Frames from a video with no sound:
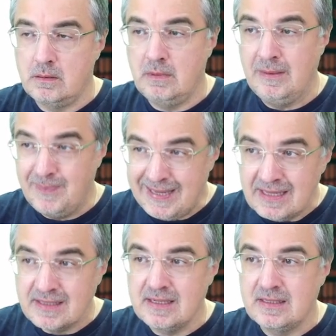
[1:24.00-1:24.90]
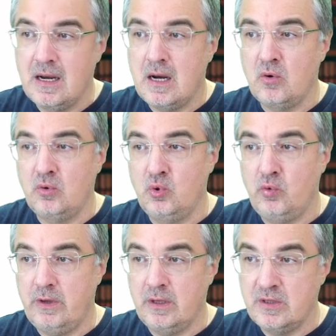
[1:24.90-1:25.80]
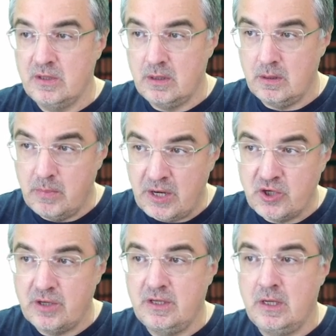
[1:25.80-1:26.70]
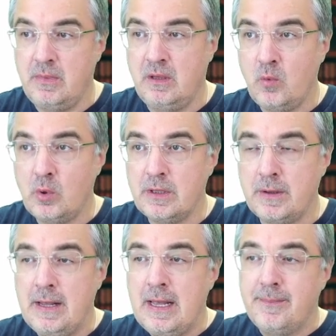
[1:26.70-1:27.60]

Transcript: impedances. How do we measure them in water?